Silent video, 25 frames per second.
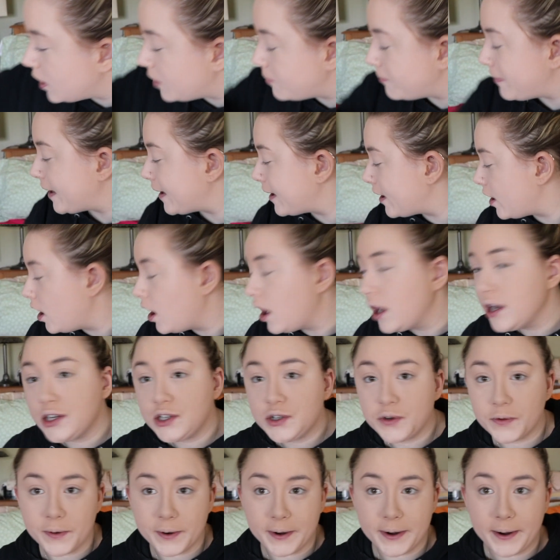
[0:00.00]
on my
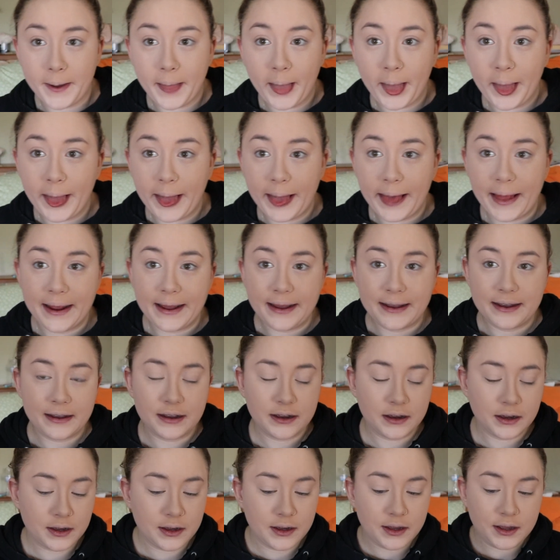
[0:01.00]
contour
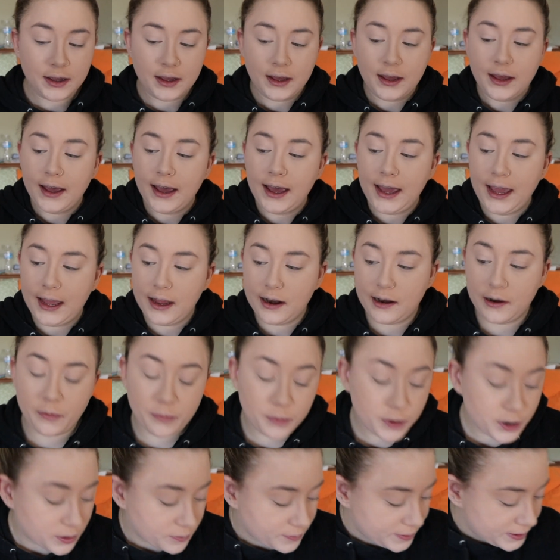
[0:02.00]
and
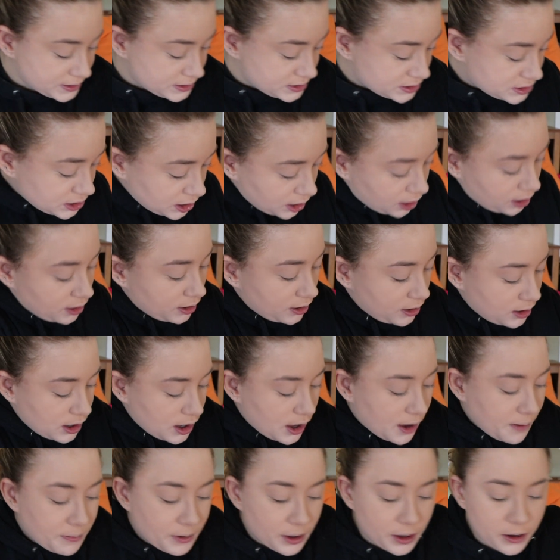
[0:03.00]
we're going to talk
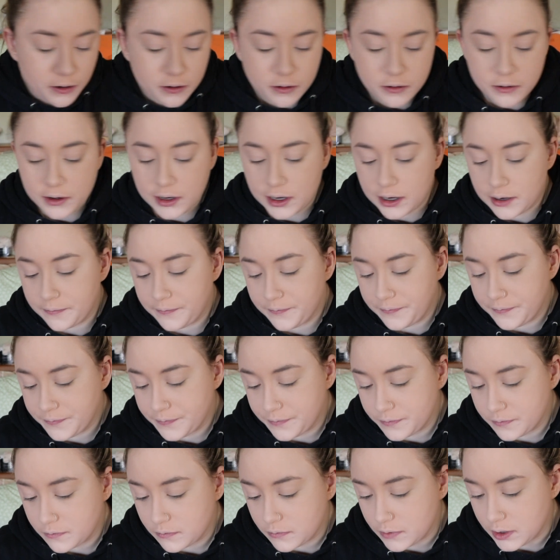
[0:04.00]
about,
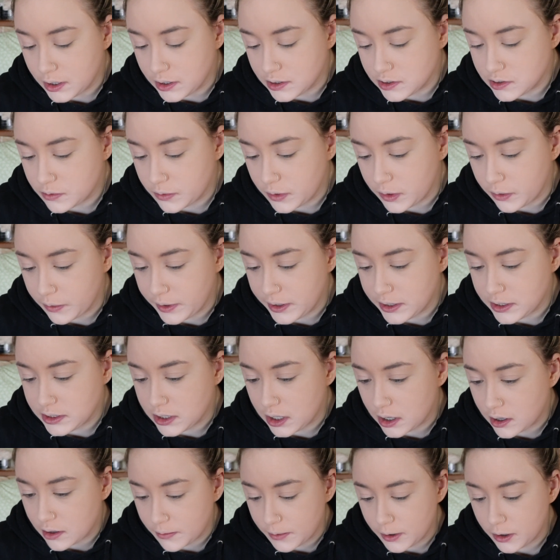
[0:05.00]
what else are we going to
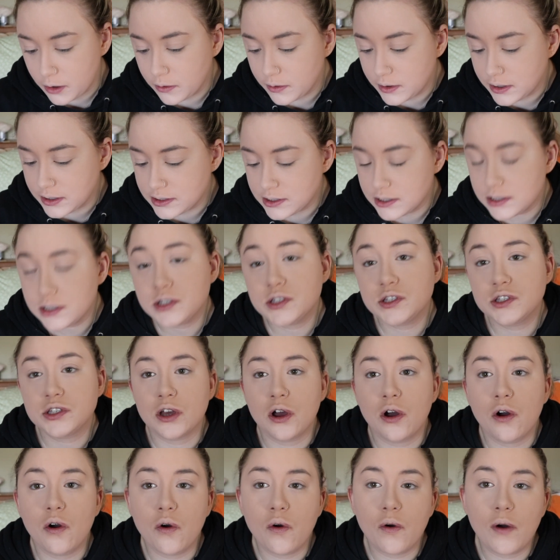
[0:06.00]
talk about? This is
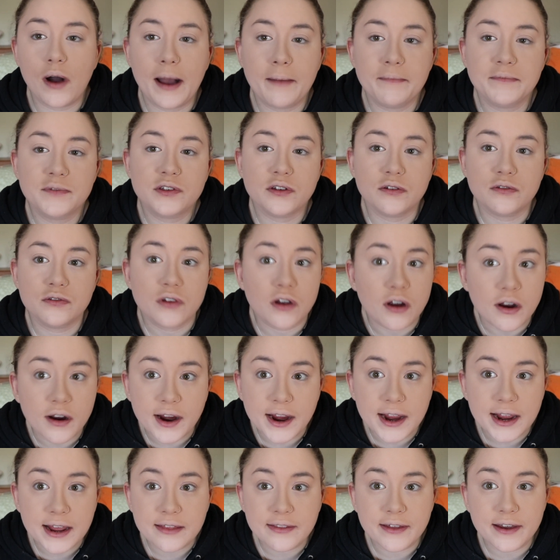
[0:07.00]
so, I'm so
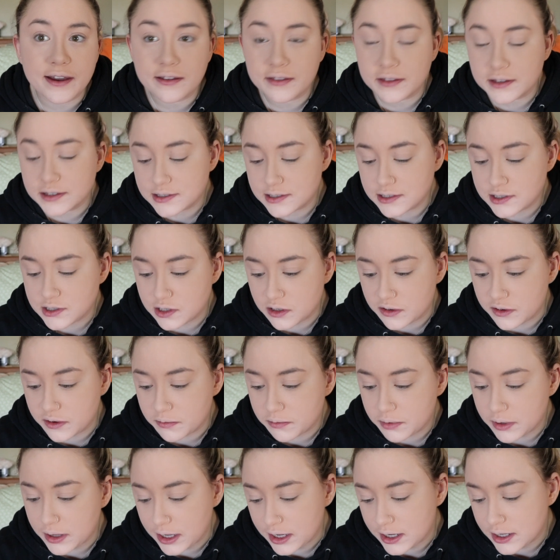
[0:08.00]
sorry, like this is so
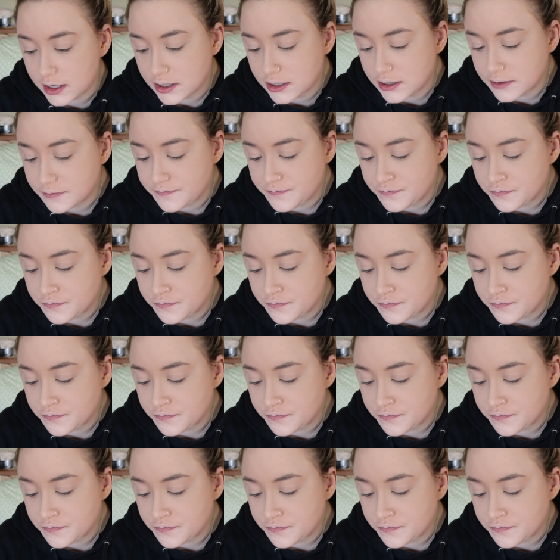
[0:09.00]
unplanned.